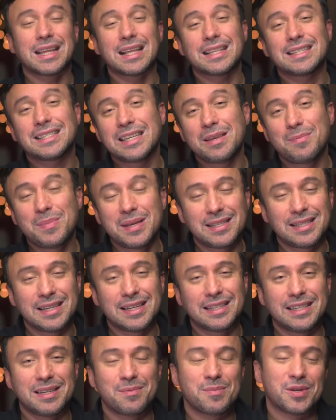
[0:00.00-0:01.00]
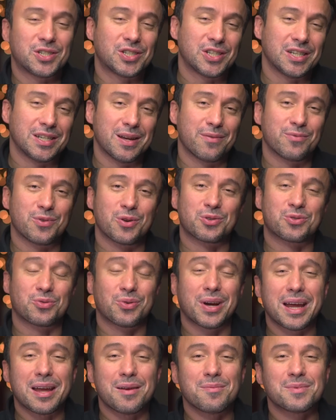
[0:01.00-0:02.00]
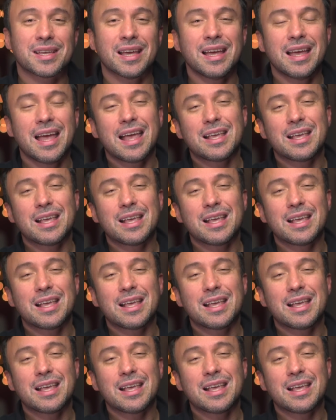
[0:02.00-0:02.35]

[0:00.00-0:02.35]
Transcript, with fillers: that CBCT machine of your dreams